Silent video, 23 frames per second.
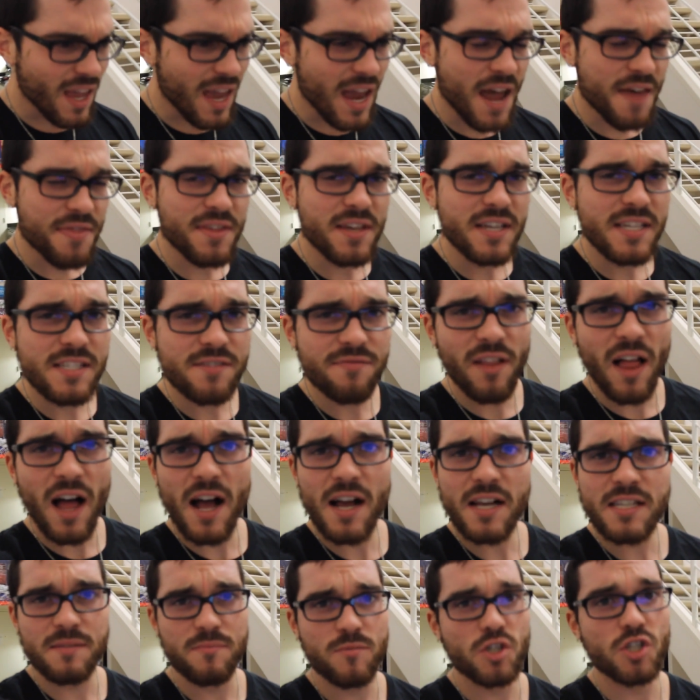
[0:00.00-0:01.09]
And these
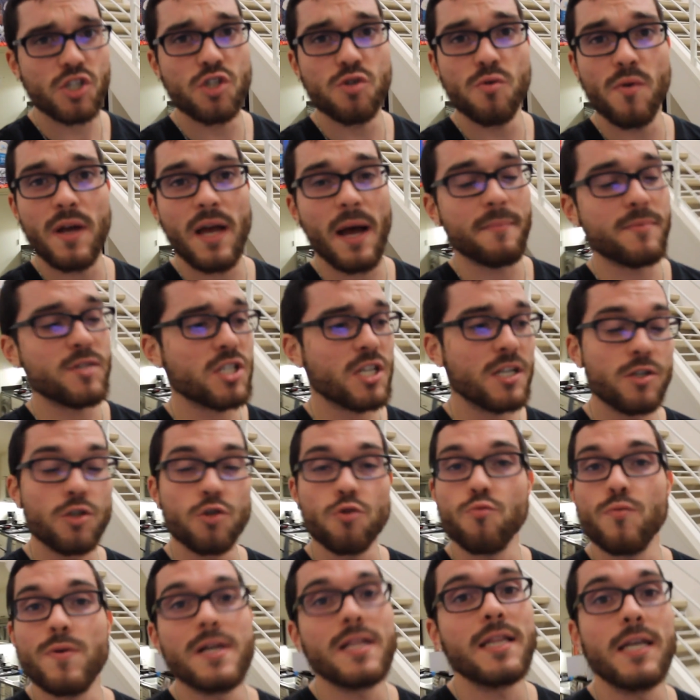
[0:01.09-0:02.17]
vlogs I'm just gonna do
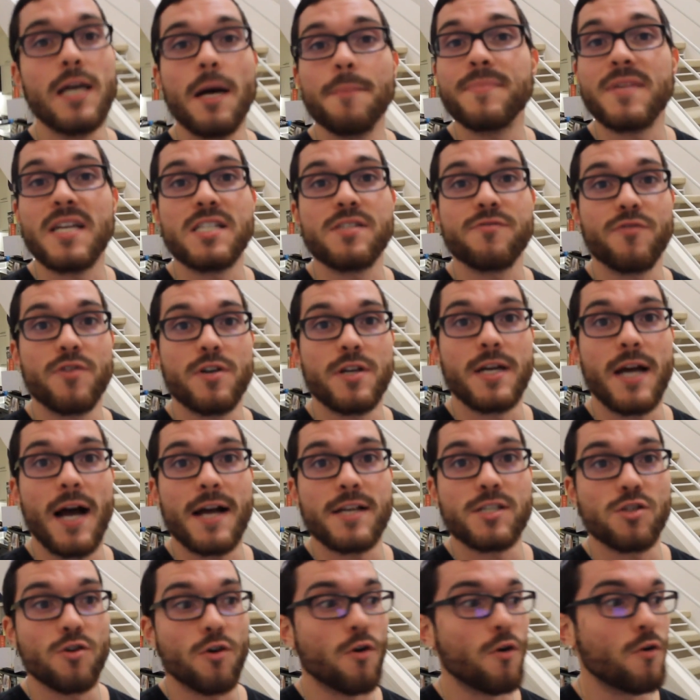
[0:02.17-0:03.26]
weekly updates for you
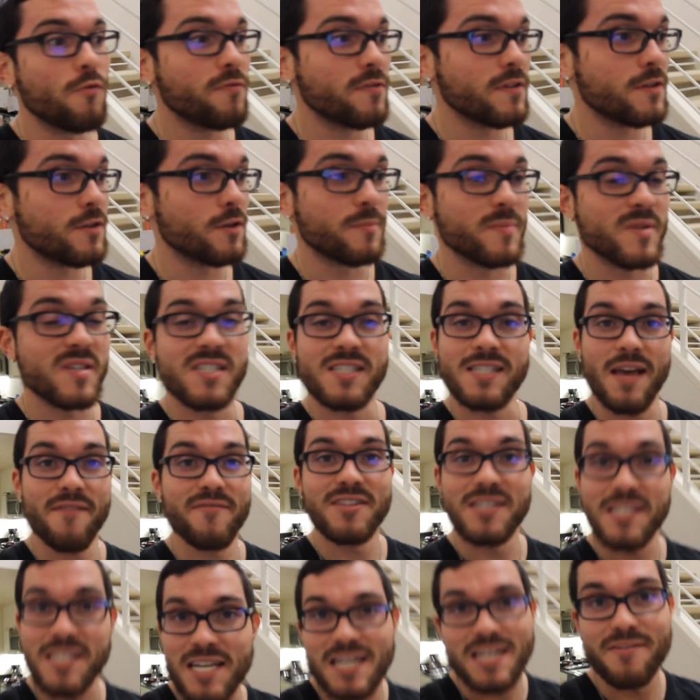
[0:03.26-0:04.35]
guys. So hopefully there'll be
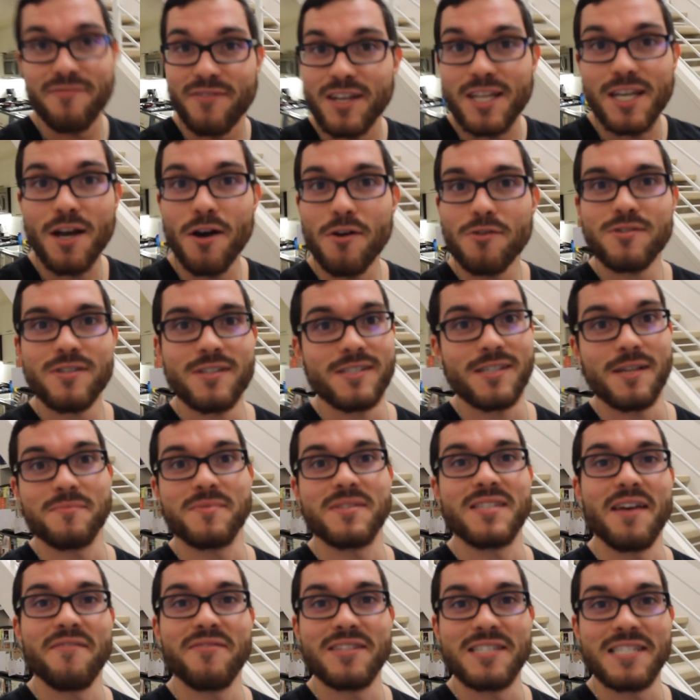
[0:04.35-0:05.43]
17 videos because I'm
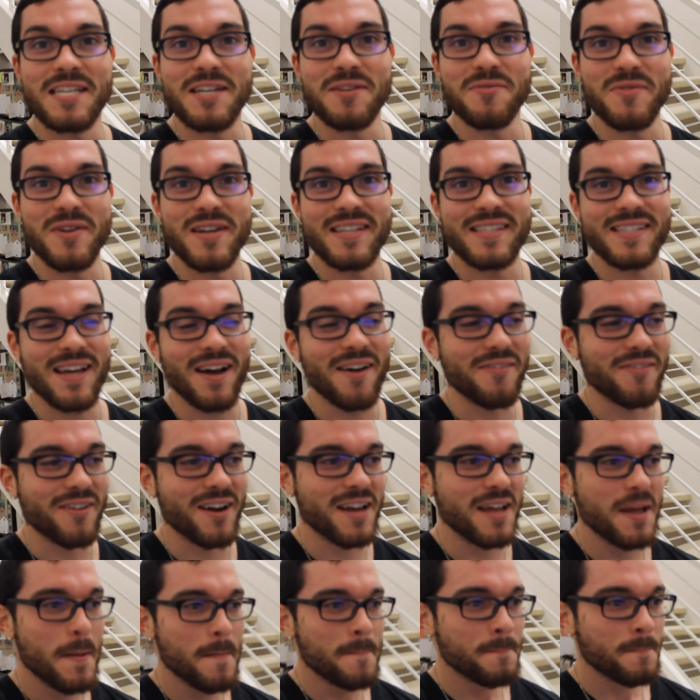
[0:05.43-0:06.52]
17 weeks out,
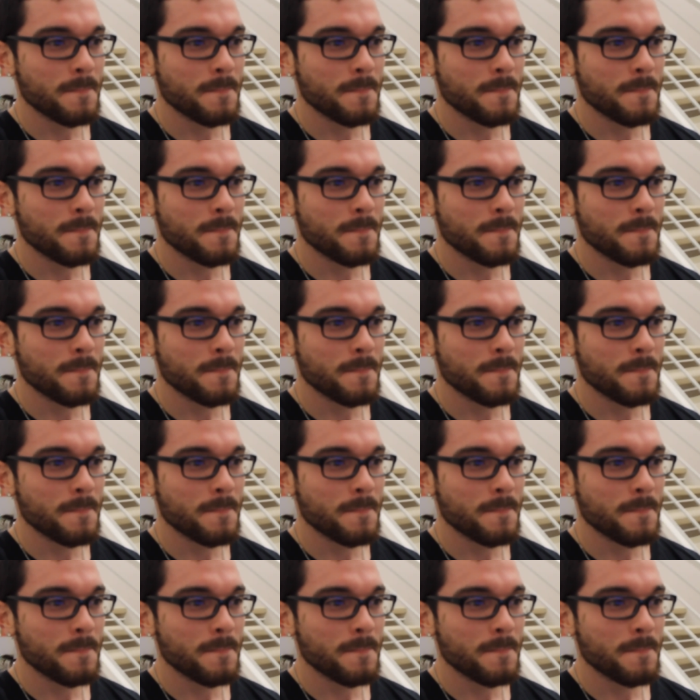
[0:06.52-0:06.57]
right?